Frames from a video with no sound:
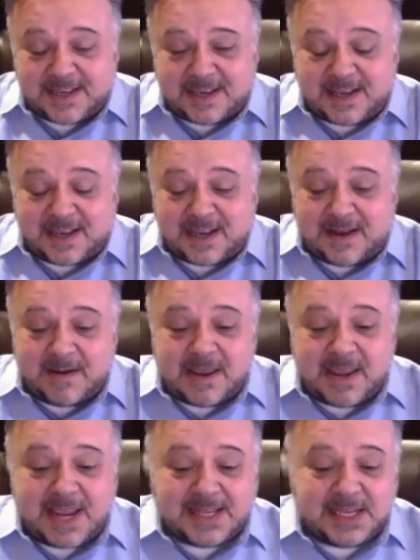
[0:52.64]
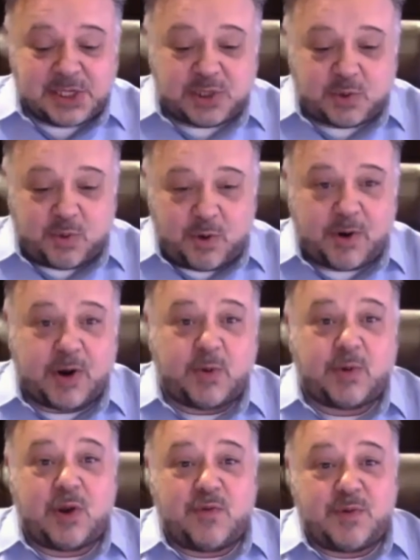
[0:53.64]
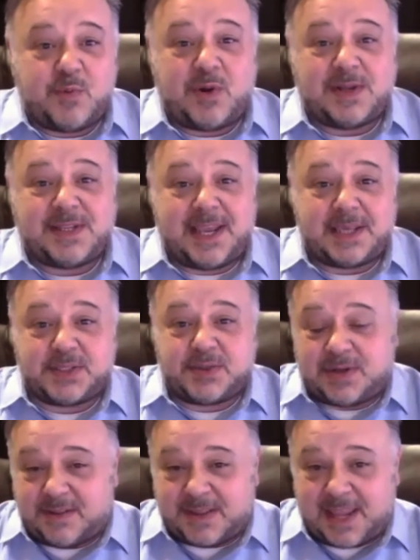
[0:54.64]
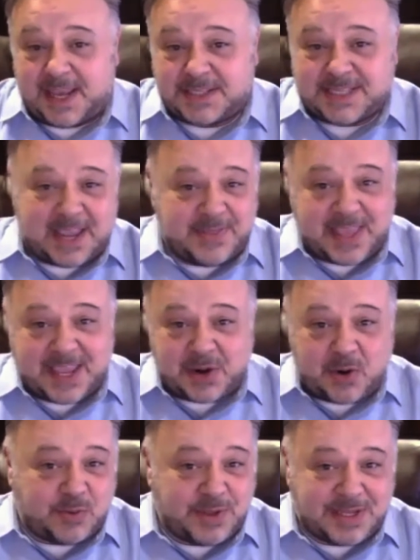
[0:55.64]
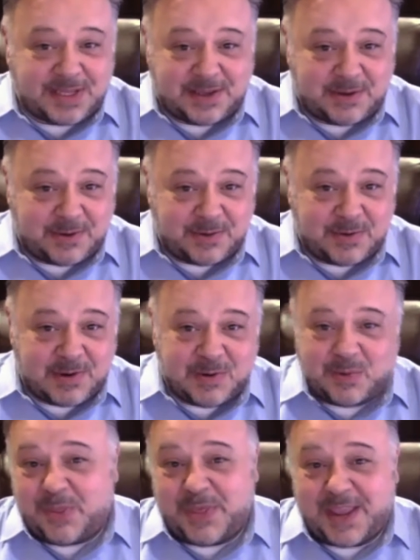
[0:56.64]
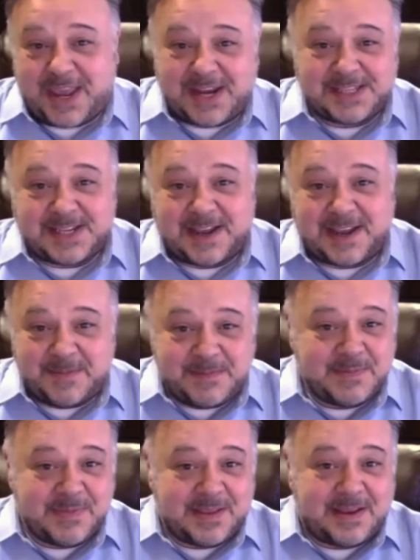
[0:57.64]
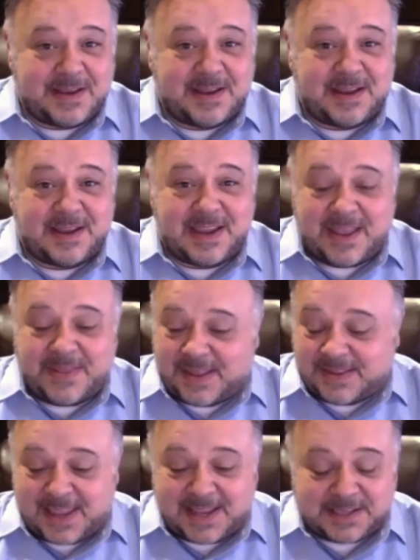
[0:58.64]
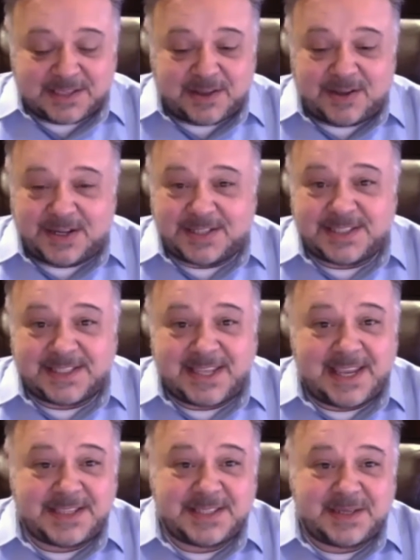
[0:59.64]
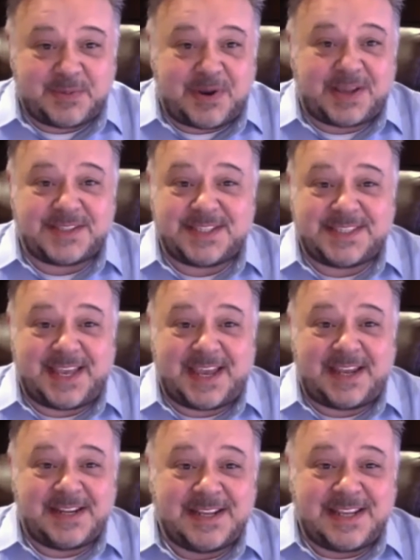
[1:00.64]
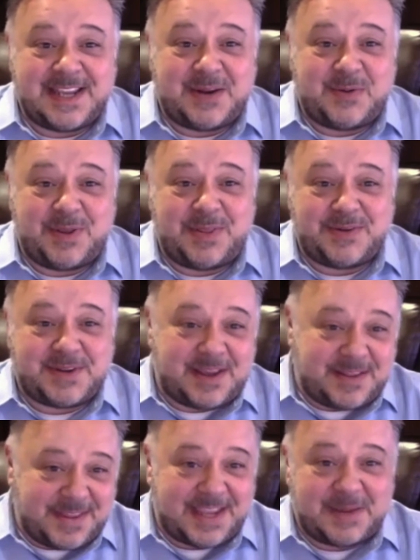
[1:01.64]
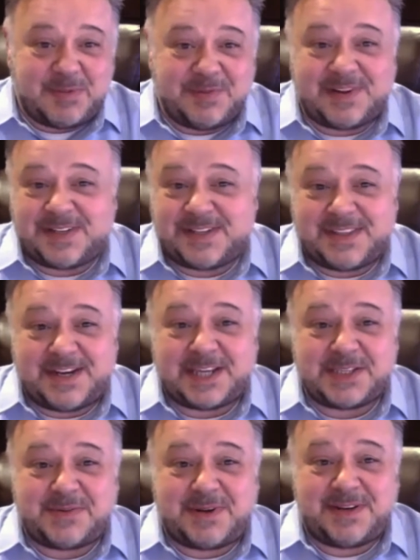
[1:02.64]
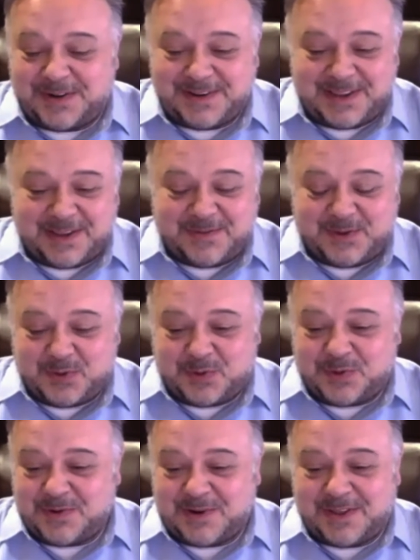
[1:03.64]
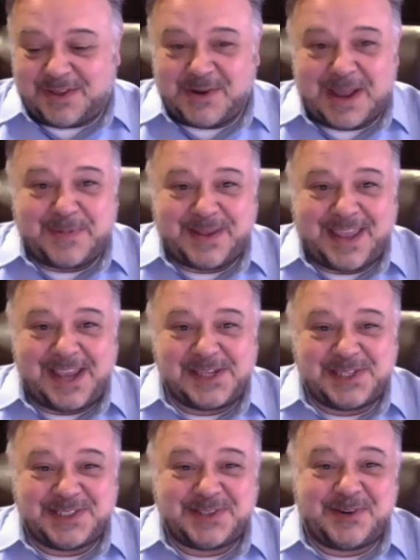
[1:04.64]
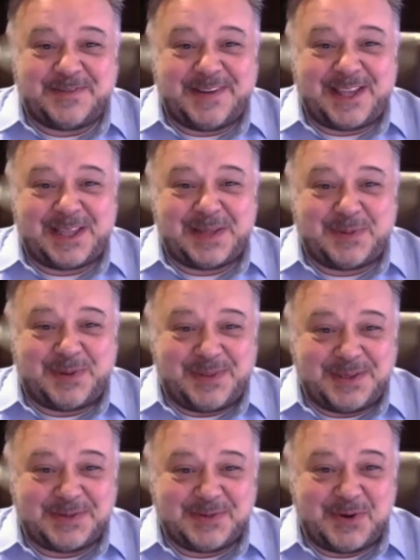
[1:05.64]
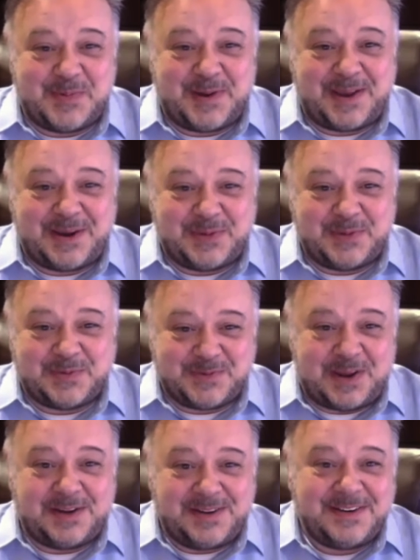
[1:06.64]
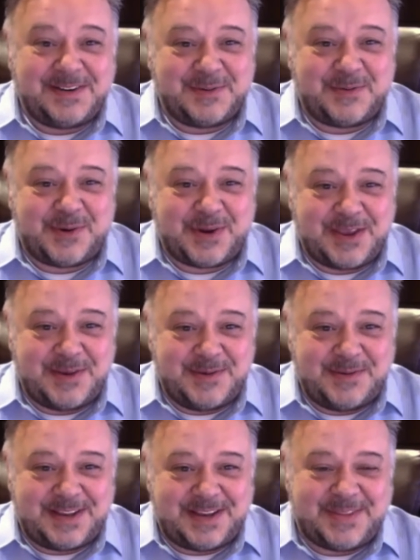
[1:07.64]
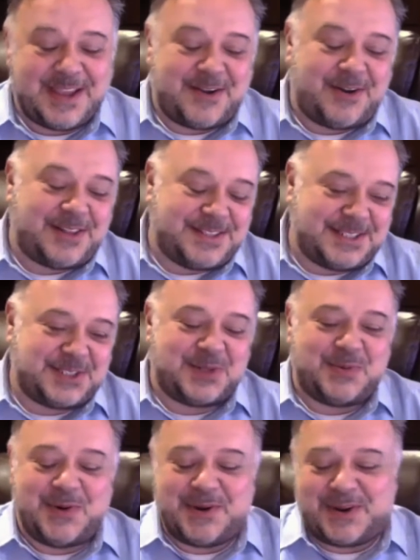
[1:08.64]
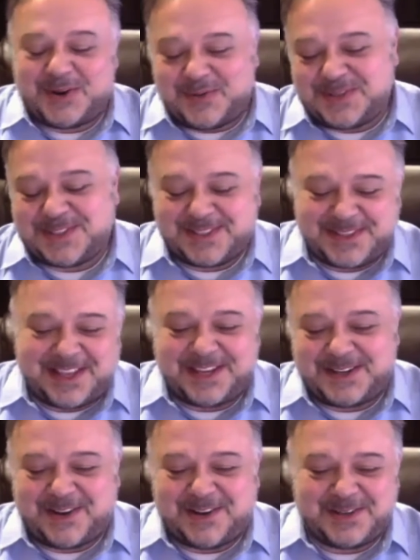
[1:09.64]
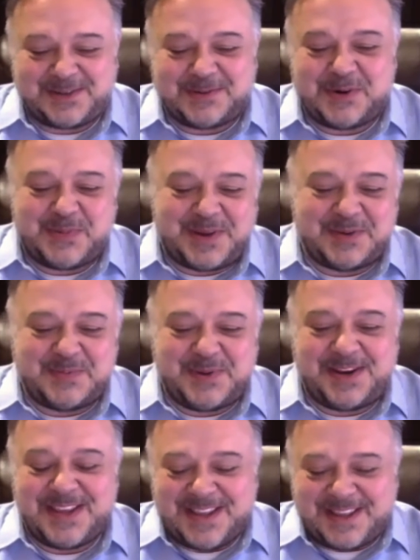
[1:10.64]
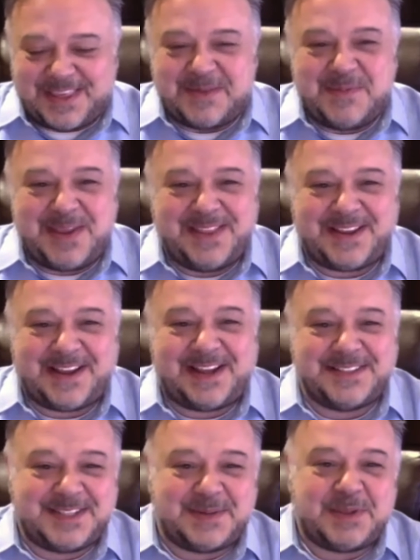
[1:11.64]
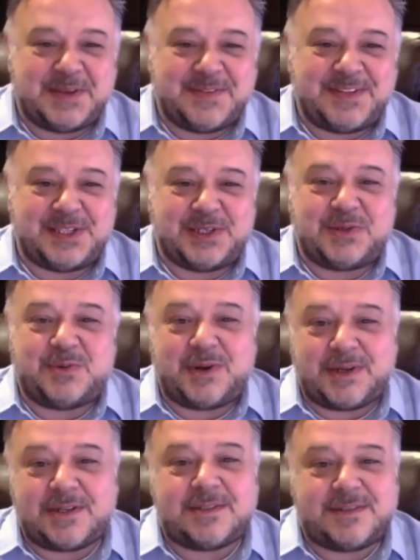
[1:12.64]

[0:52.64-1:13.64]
A digital worker will go from one task to another task, and they can only do one thing at a time, and they take as long as it takes to process that. And when they're done, they can move on to the next one. If your other applications are available, this robot will run for you. They call it digital worker. We still kind of call it a robot, but they mean the concept of a digital worker.